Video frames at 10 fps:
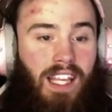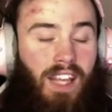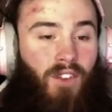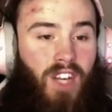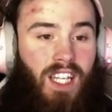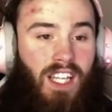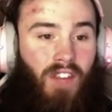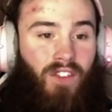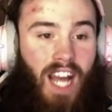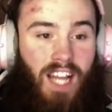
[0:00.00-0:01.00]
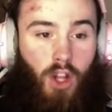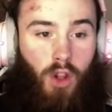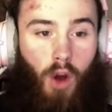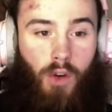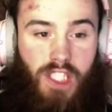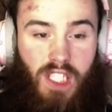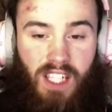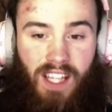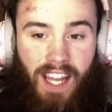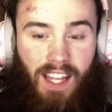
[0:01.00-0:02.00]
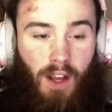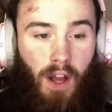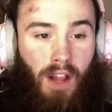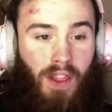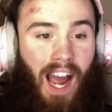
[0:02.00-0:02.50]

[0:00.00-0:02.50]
even at the lowest, like the